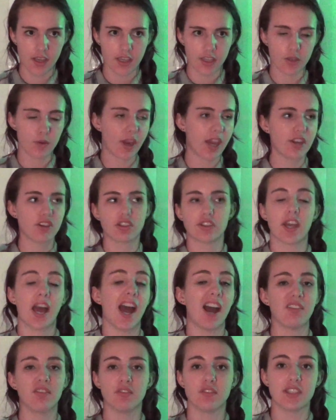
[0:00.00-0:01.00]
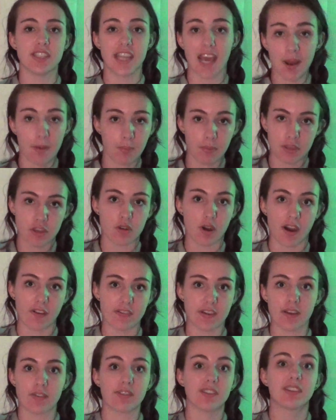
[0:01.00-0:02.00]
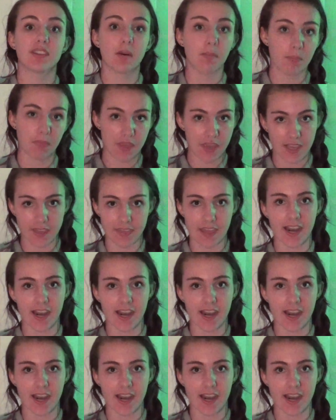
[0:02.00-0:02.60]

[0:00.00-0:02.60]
You can't just have depth, you have to have something